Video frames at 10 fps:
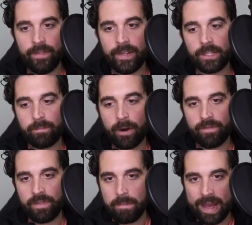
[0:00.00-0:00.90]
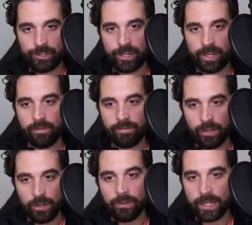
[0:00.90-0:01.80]
This is part of the magic of
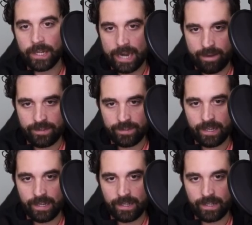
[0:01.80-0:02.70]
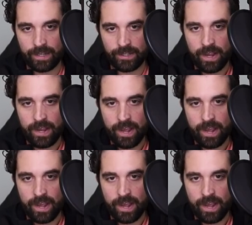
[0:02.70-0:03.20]
using NFTs is